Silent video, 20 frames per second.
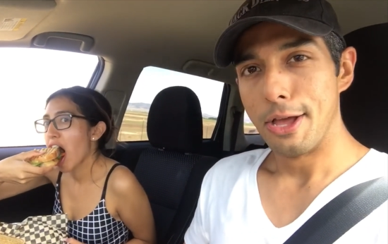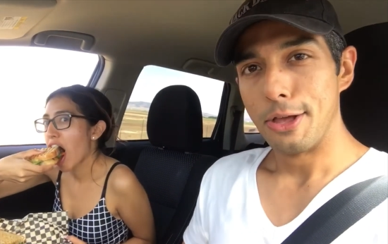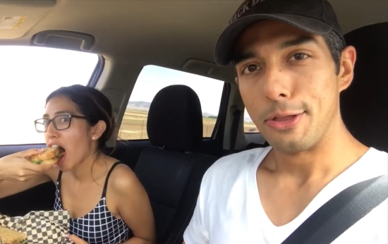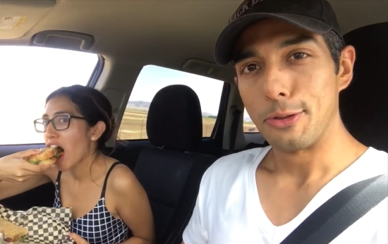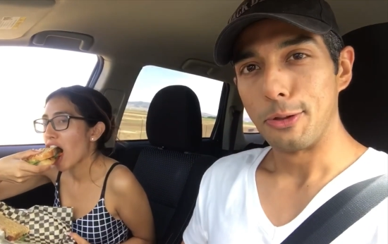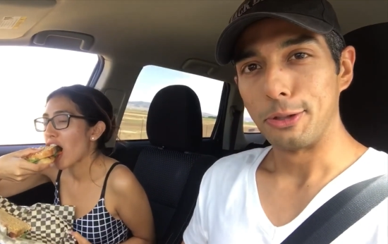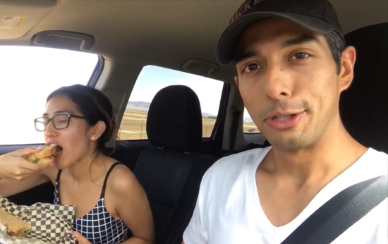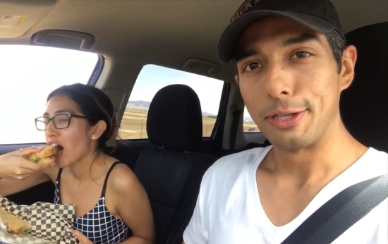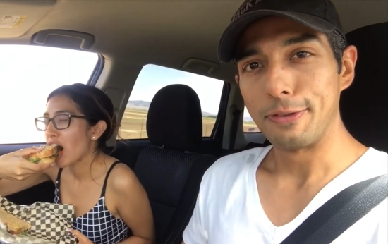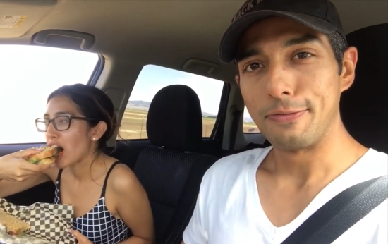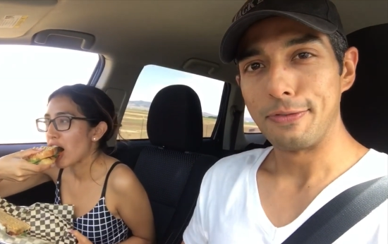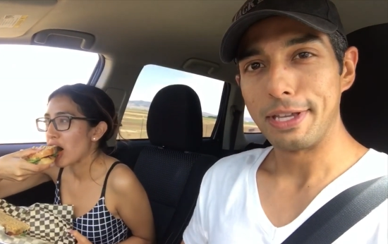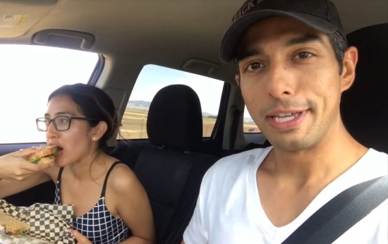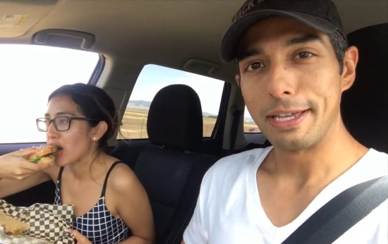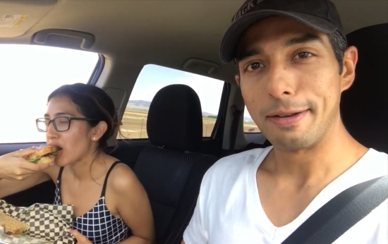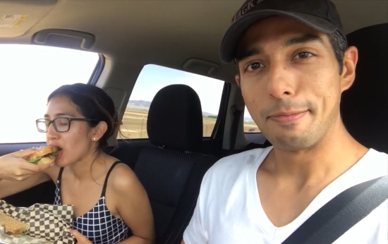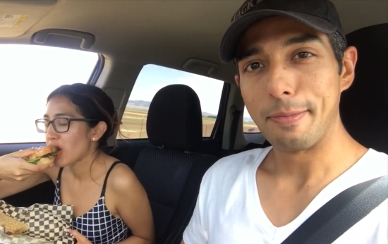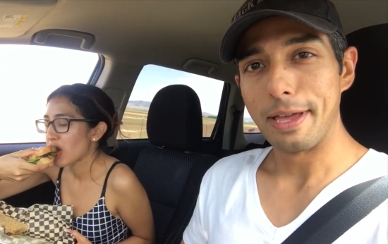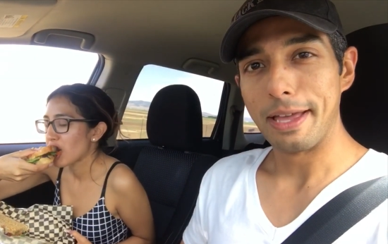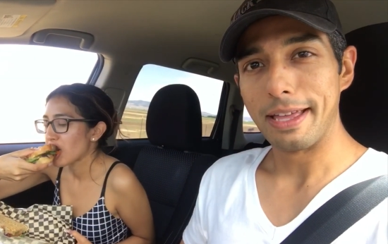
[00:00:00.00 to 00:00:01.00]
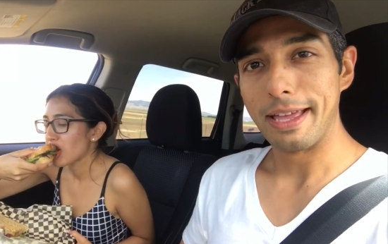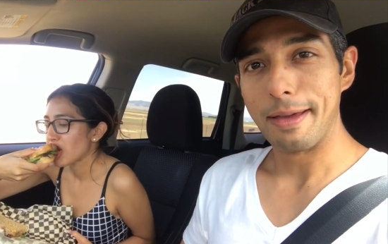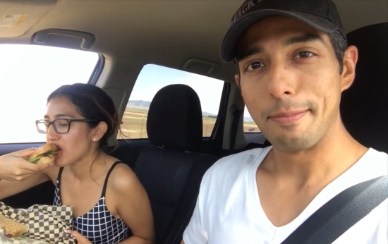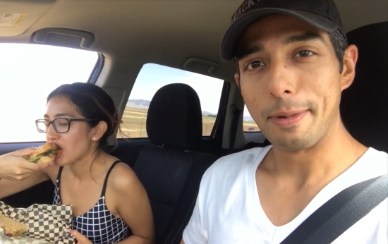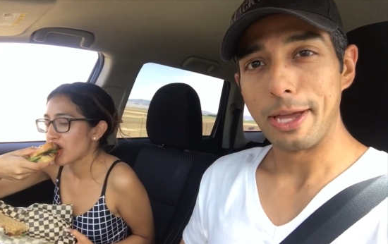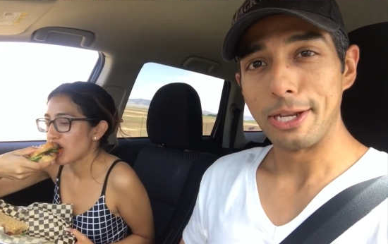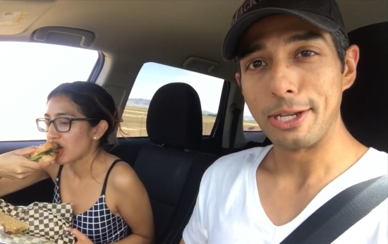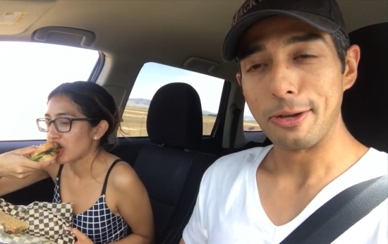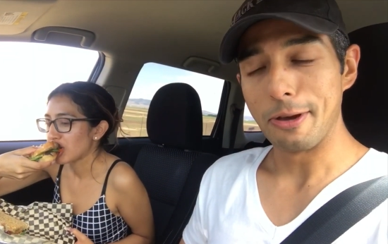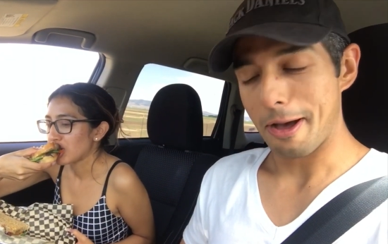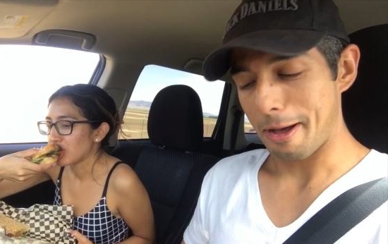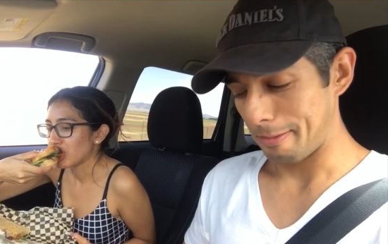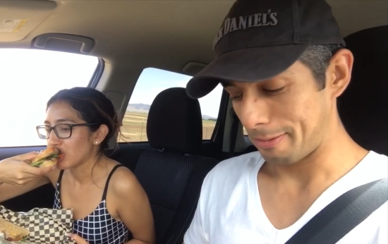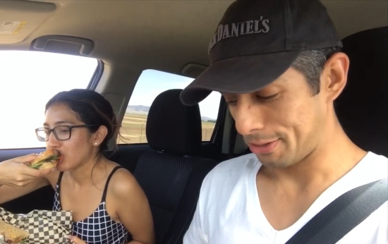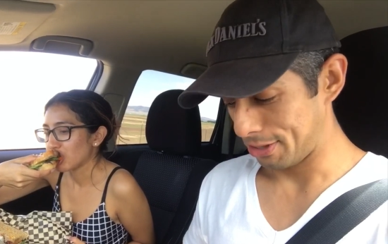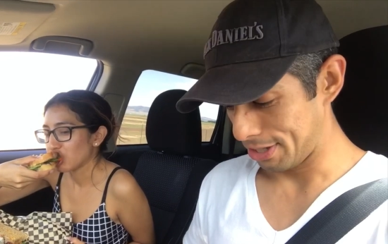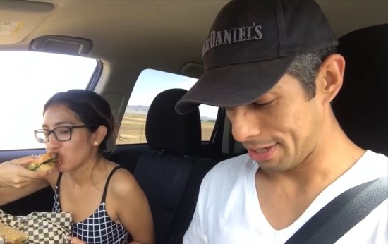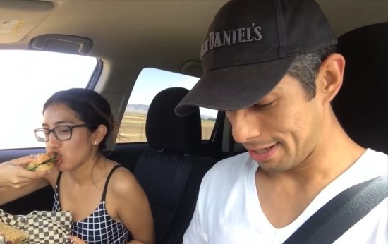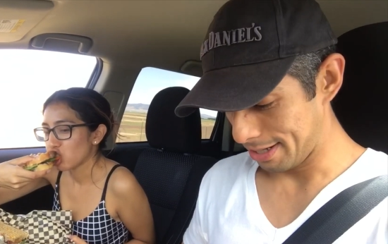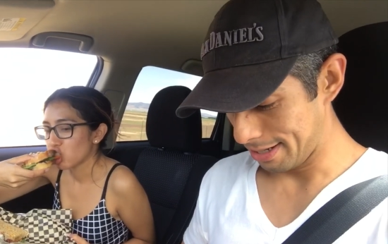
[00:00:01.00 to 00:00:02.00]
Speaker 1: The only vegan me menu
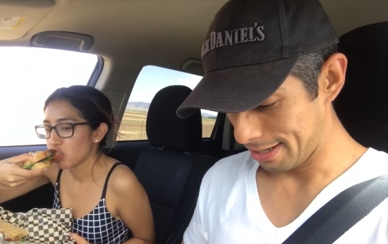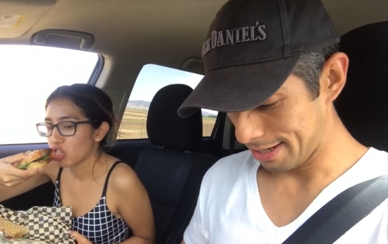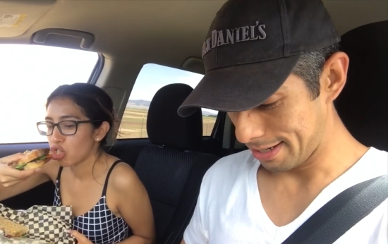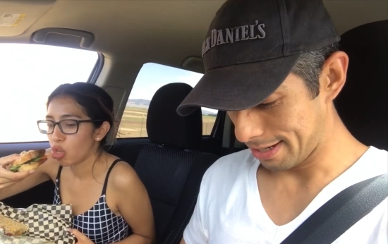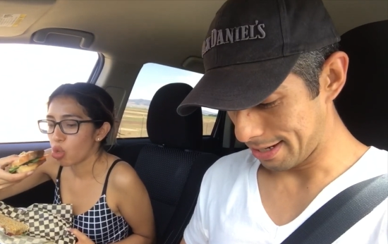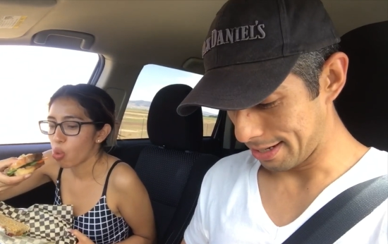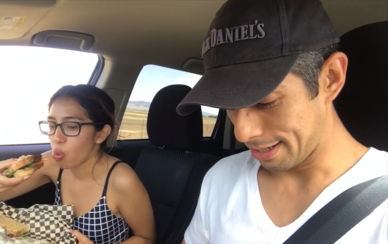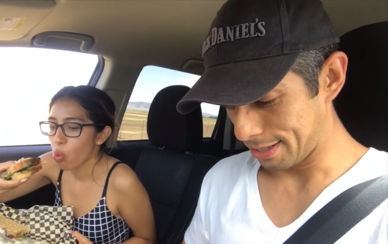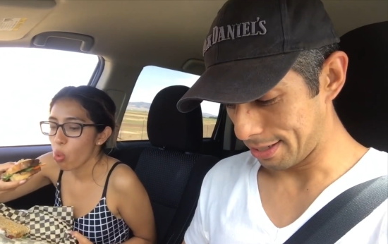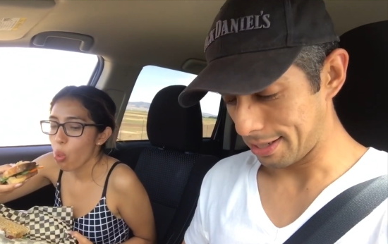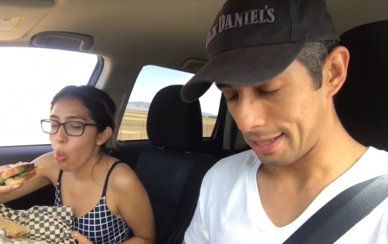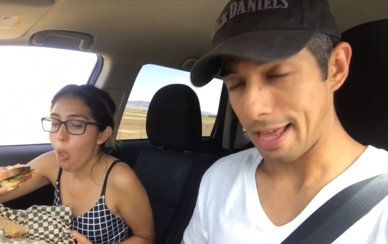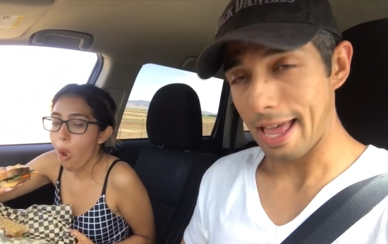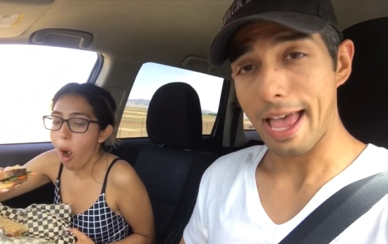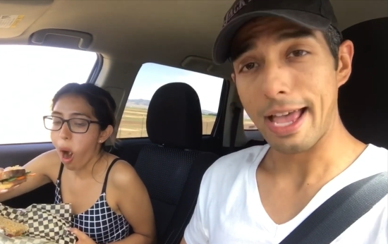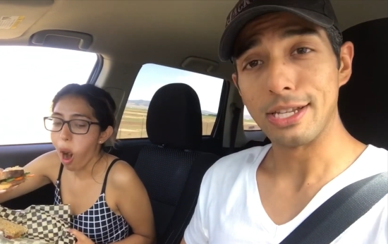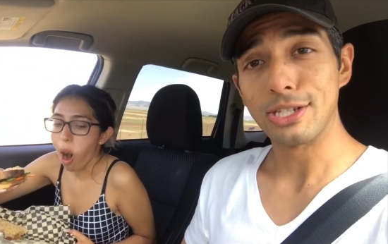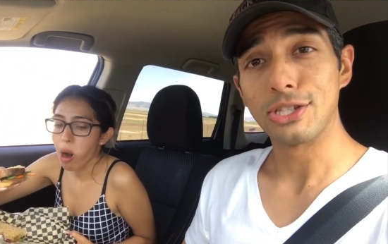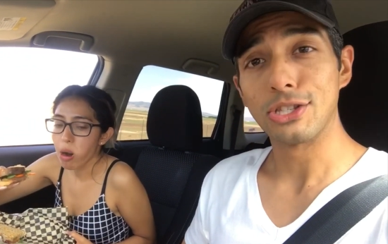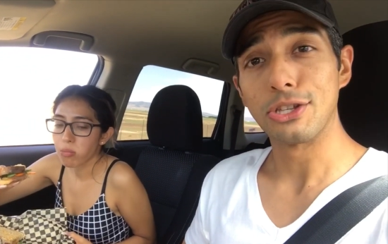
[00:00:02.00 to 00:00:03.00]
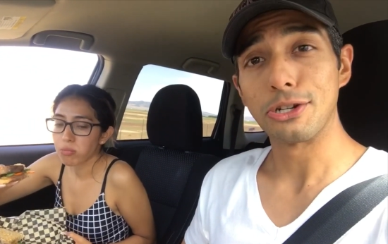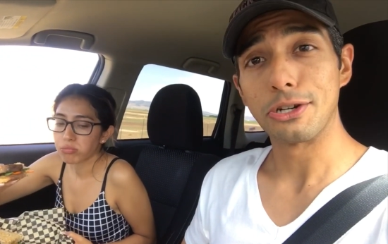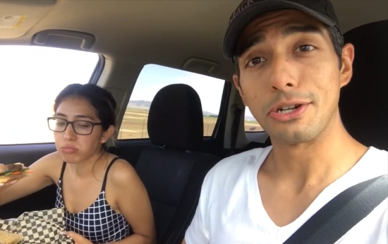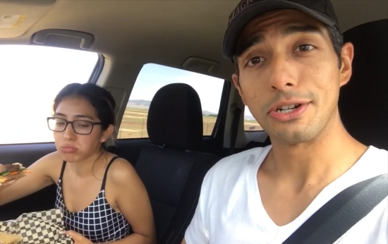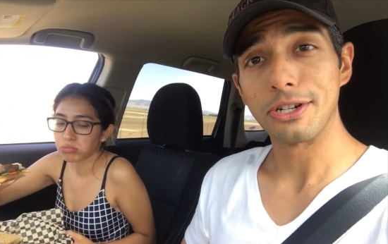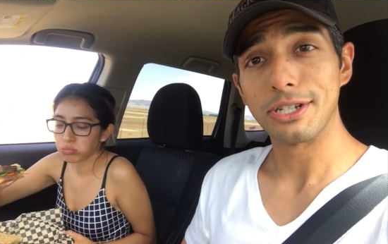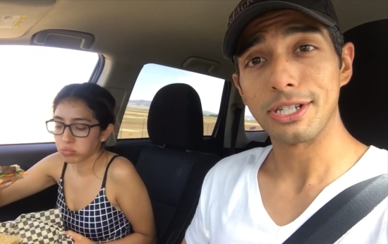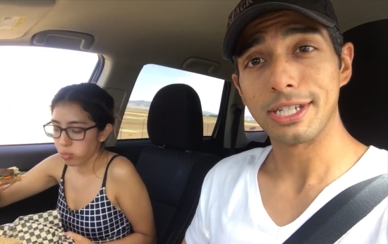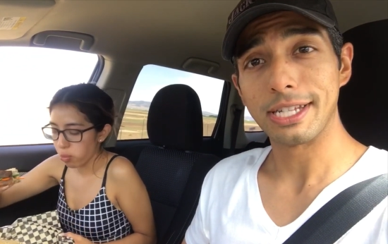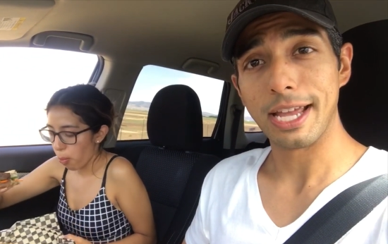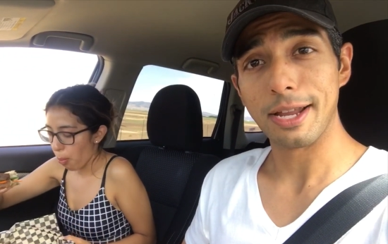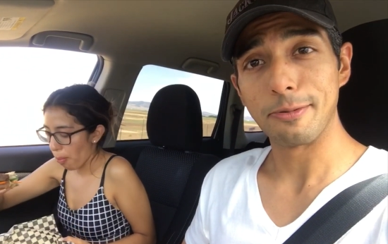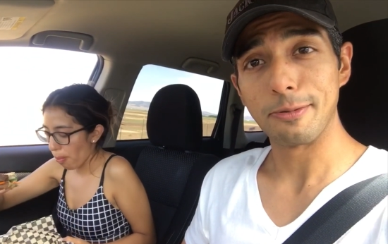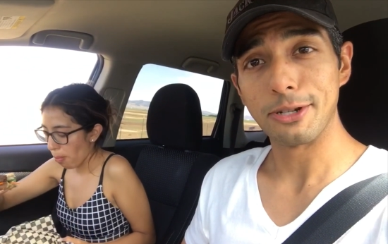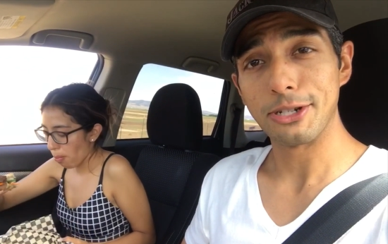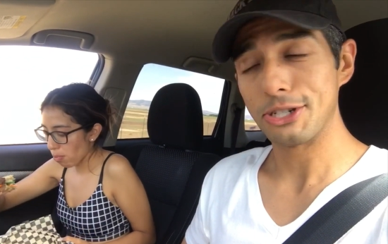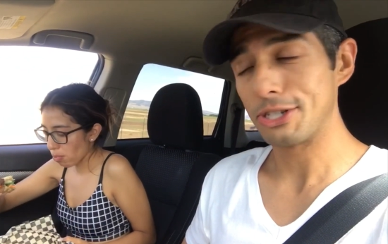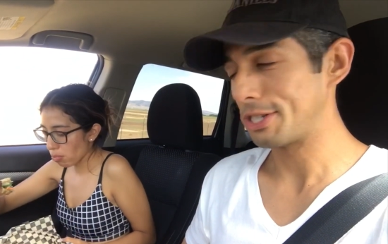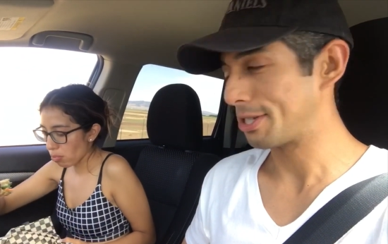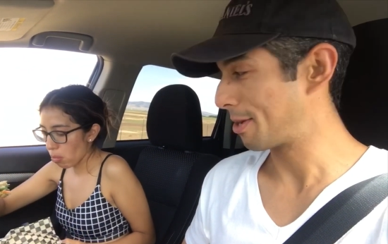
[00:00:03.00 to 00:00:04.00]
option is the Esther
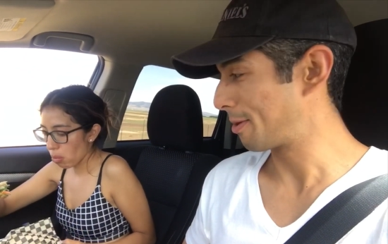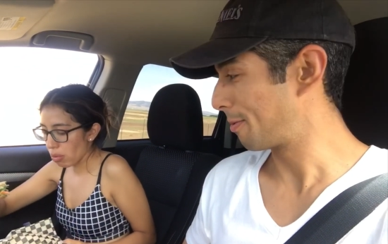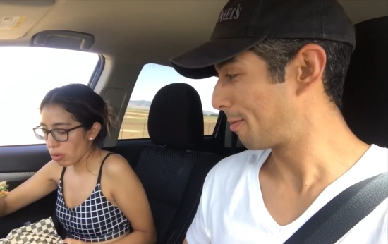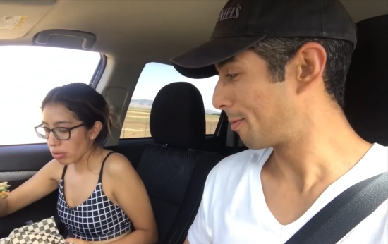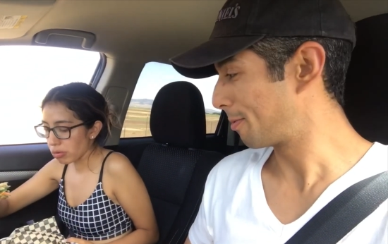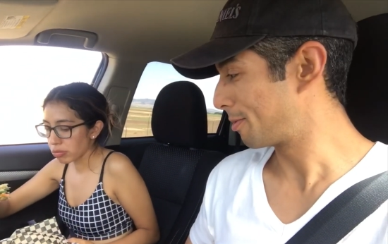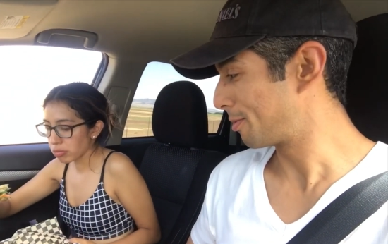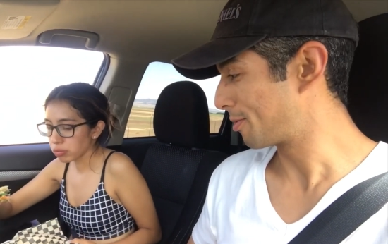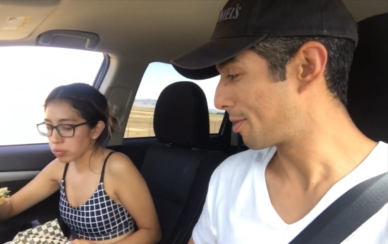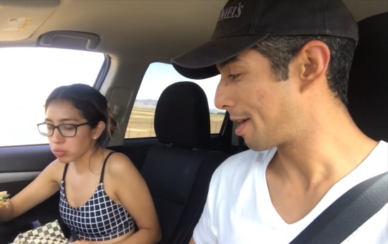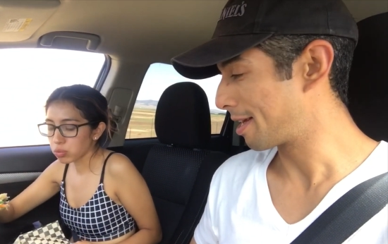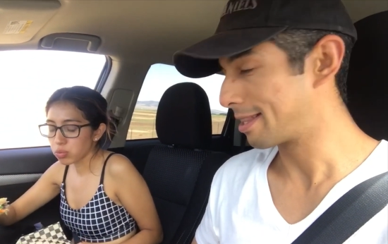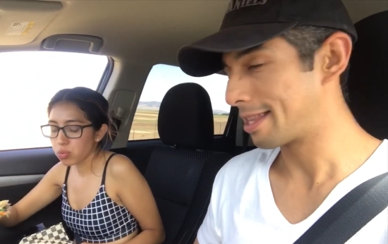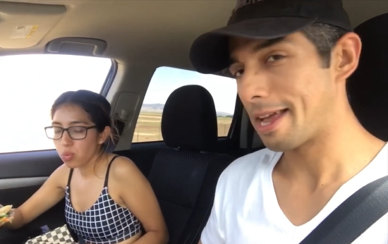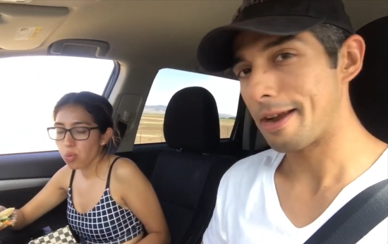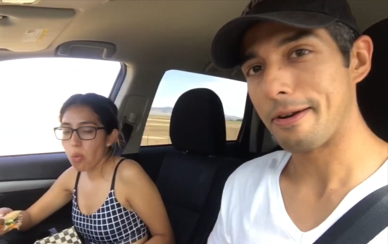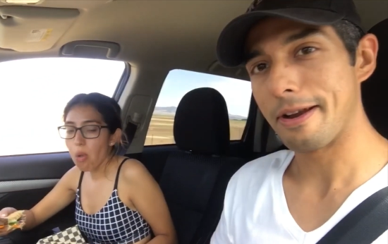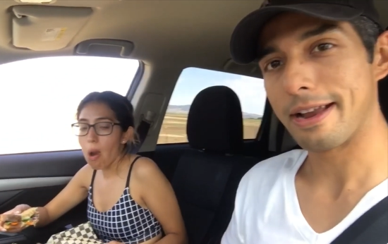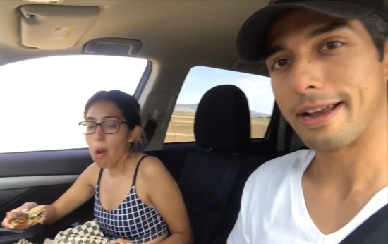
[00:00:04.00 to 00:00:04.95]
sandwich, so we're trying that